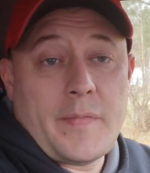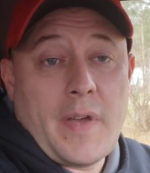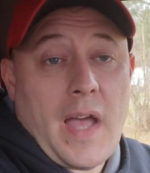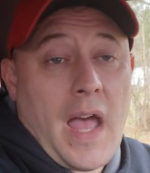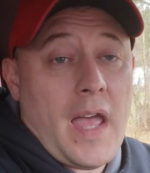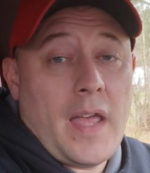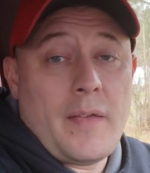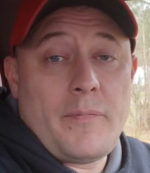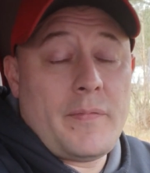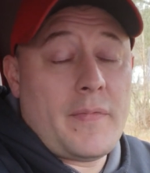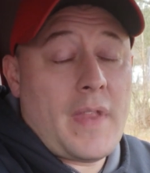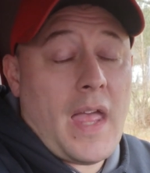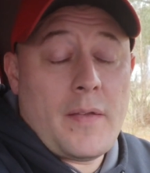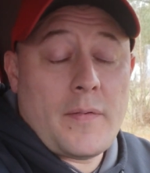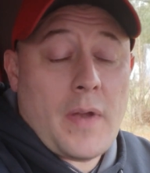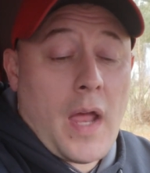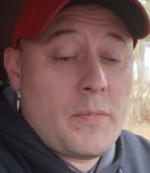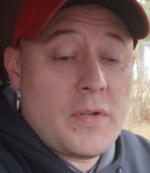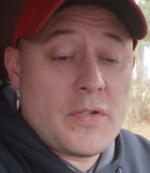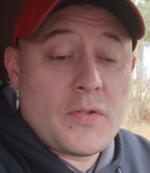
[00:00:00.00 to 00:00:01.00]

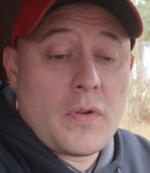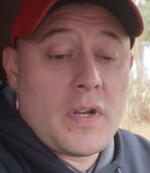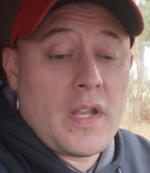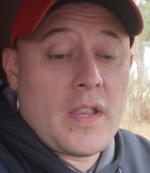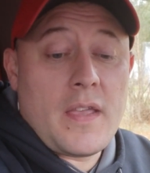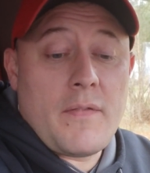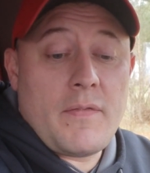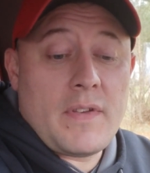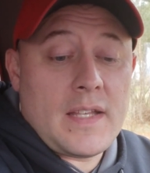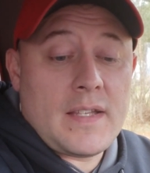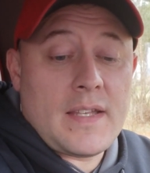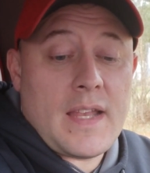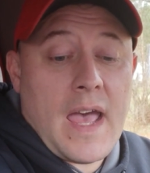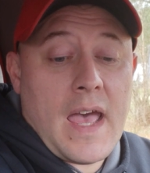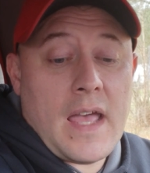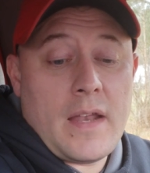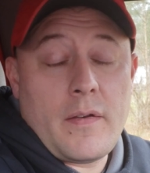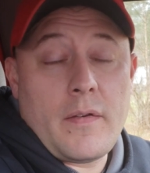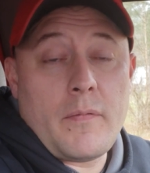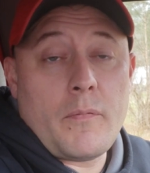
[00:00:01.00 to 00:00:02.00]
I'm just going to leave it at
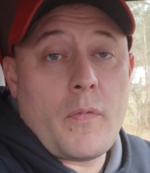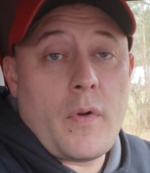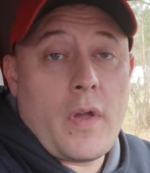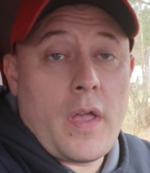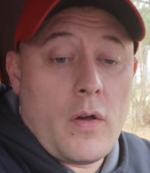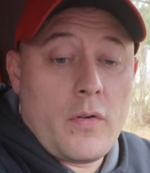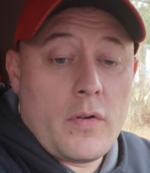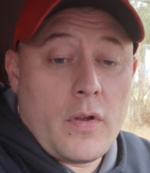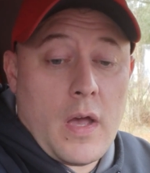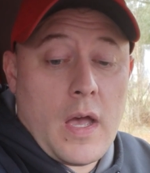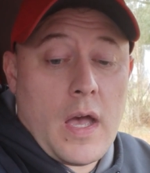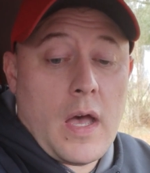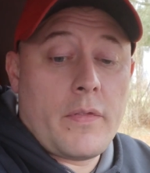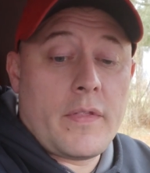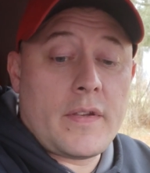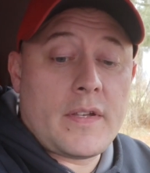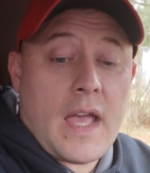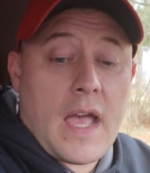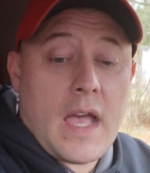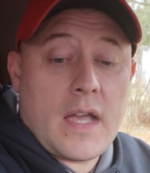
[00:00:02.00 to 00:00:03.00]
that. We all know how
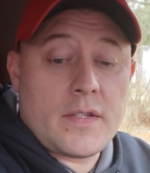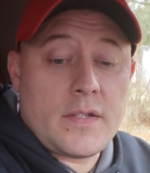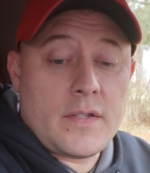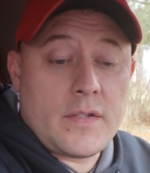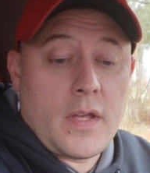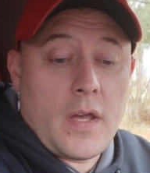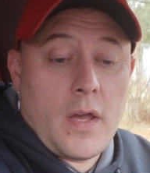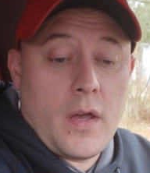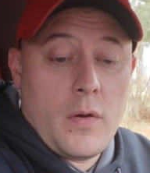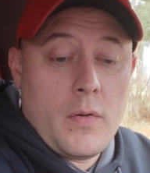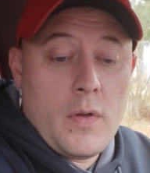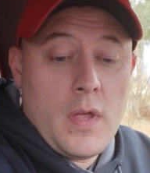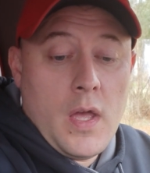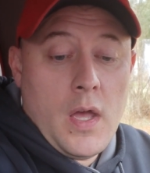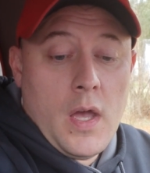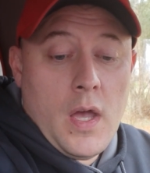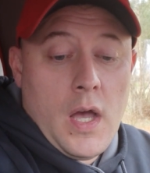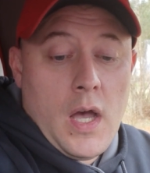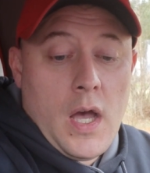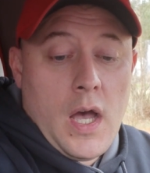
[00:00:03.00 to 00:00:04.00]
the taxes go.
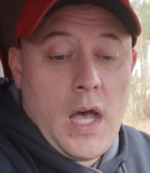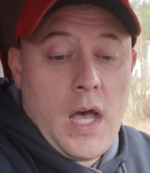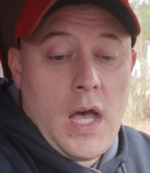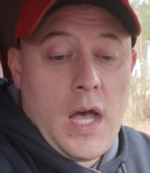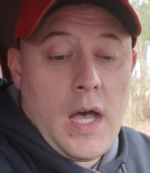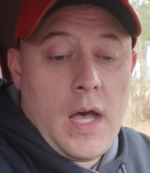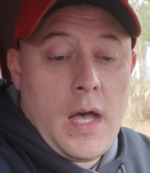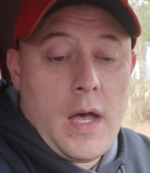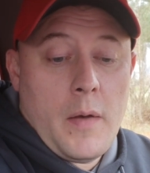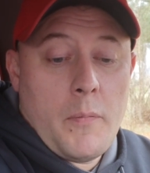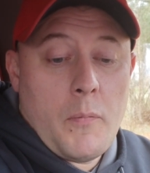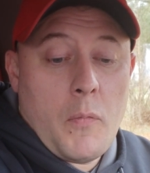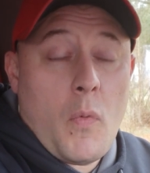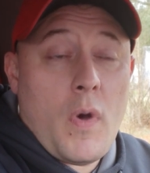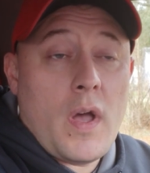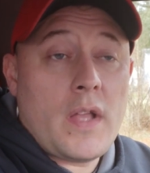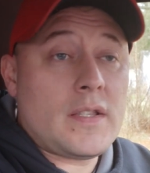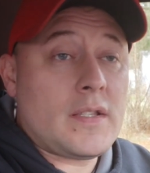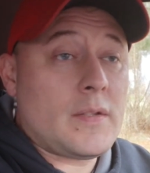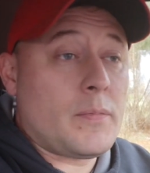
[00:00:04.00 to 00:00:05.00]

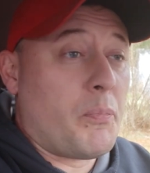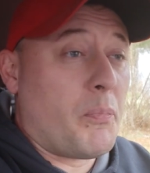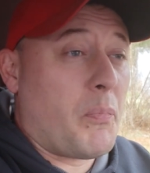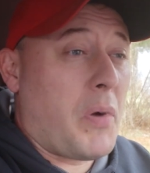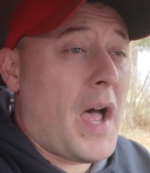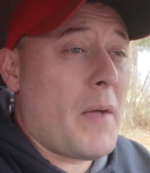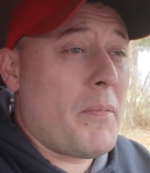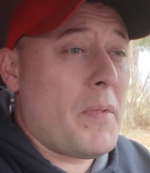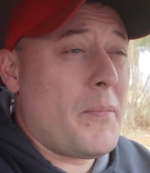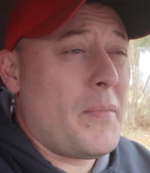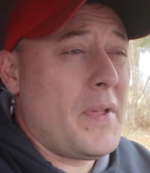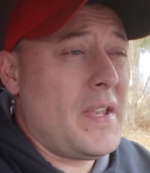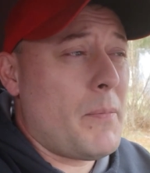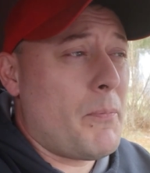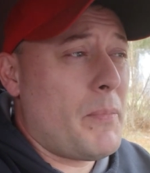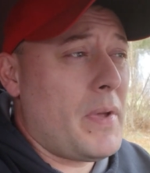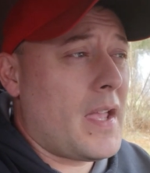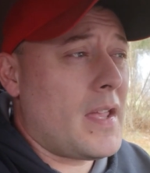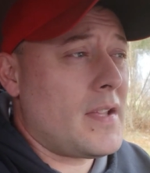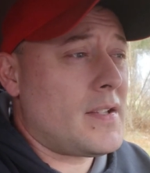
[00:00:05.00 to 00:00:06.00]
What's probably been
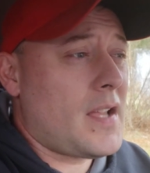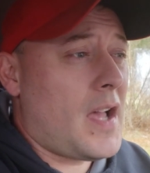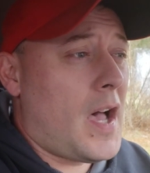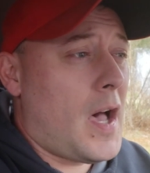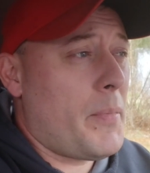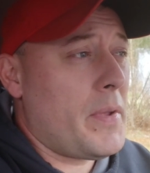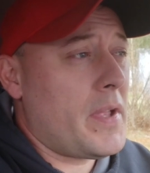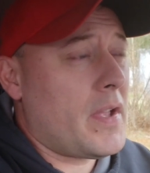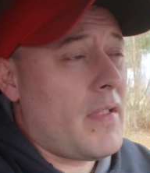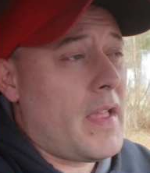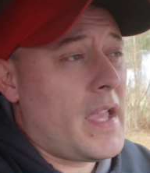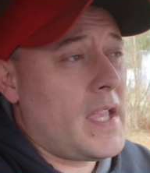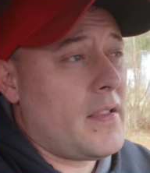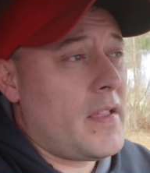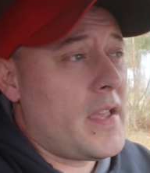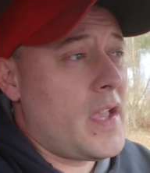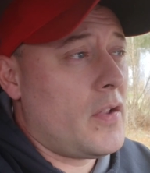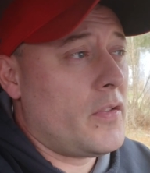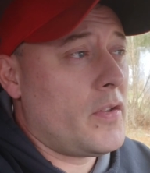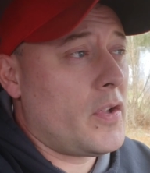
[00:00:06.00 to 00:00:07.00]
the biggest topic
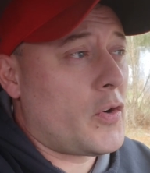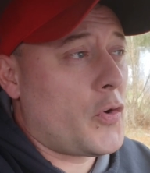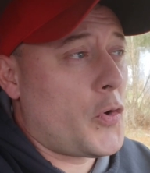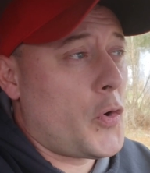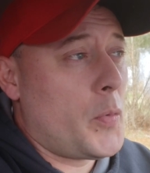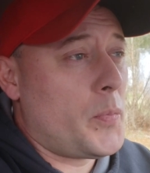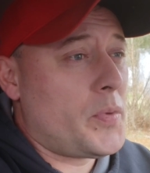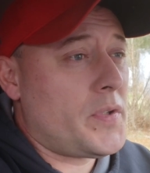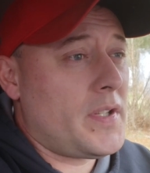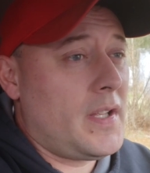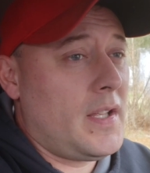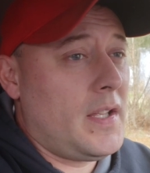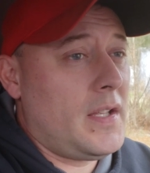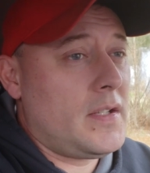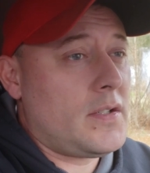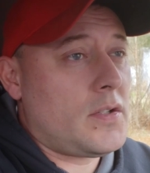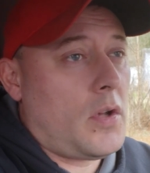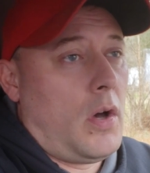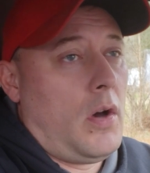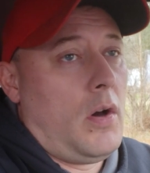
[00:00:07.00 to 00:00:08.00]
lately on the groups
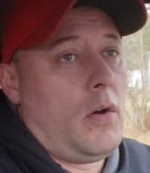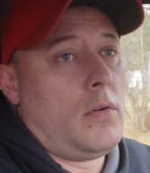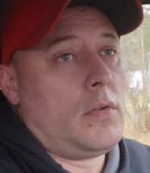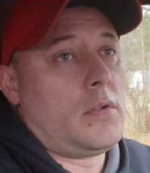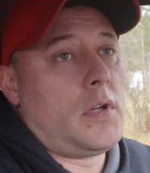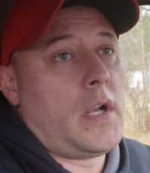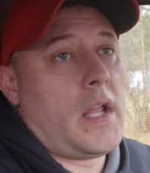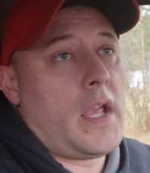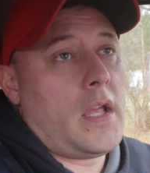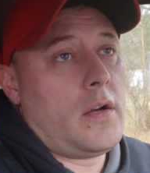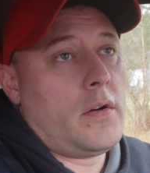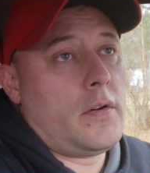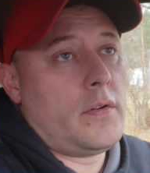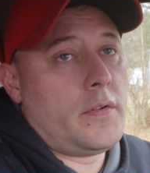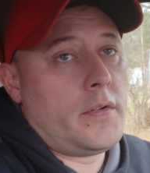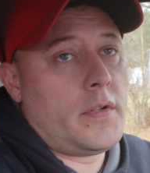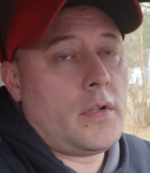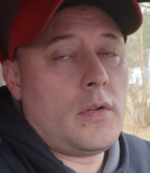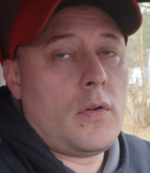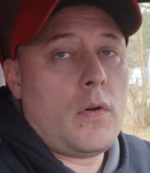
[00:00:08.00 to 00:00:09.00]
is
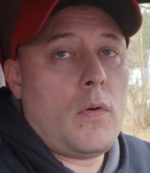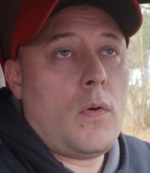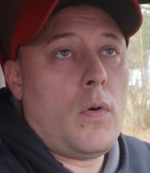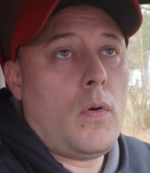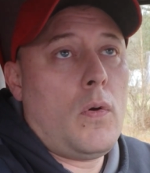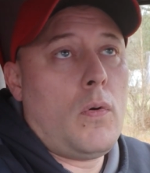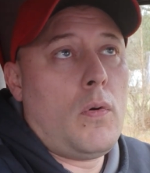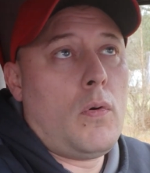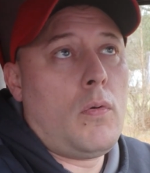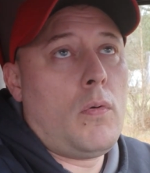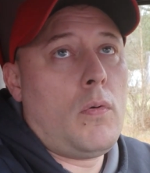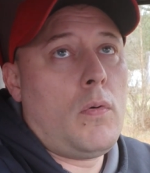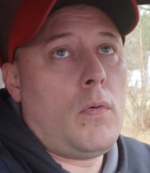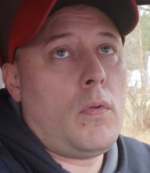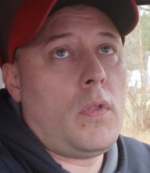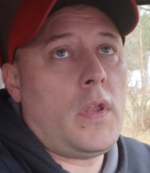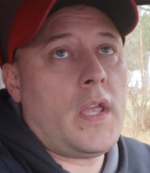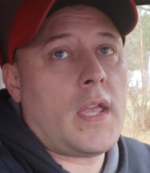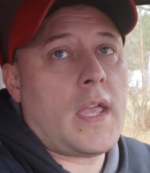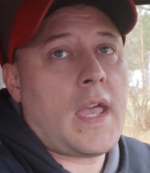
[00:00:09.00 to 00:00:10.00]
alternators.
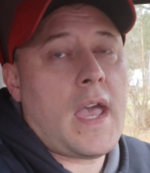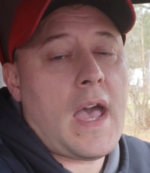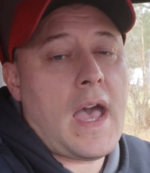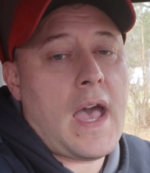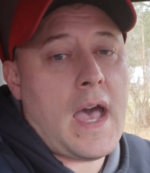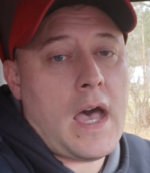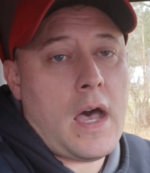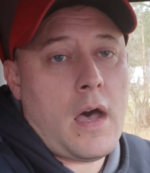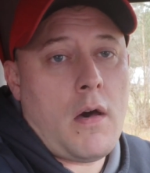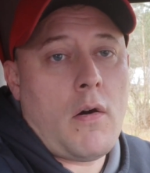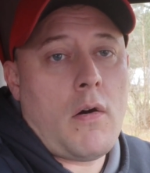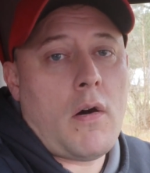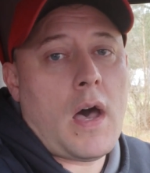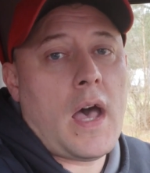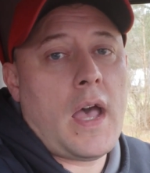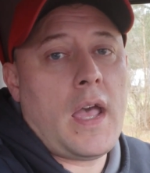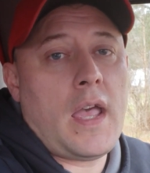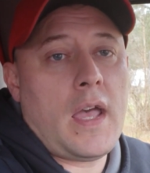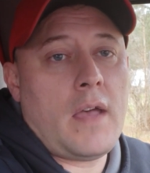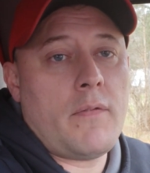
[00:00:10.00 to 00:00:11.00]
Holy cow,
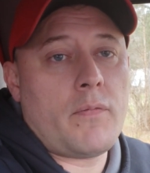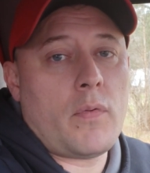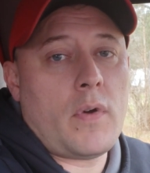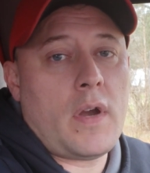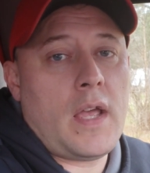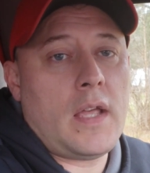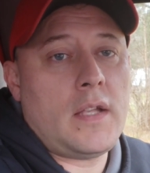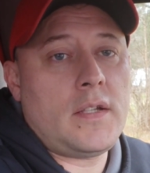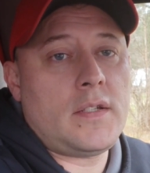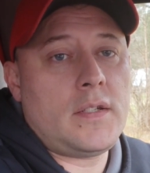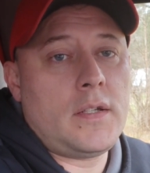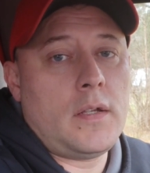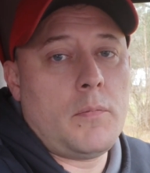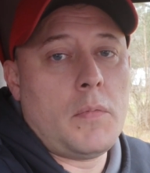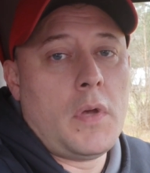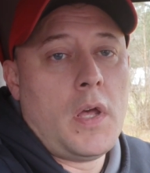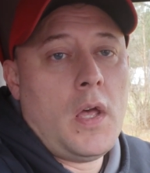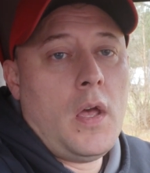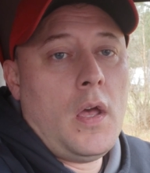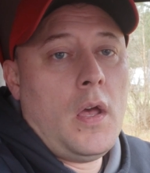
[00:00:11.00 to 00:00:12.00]
I have read some